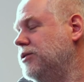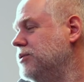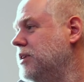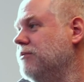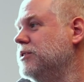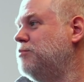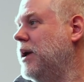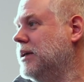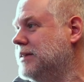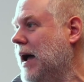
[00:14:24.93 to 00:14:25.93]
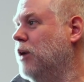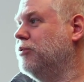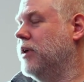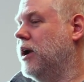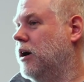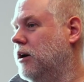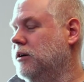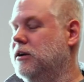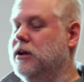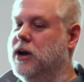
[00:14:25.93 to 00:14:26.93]
HL7 spec is out
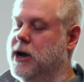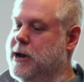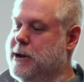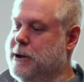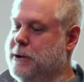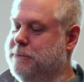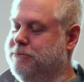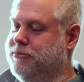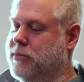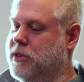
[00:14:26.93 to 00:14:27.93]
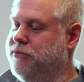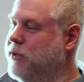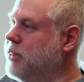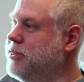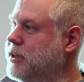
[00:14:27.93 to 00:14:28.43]
there. Okay. The fun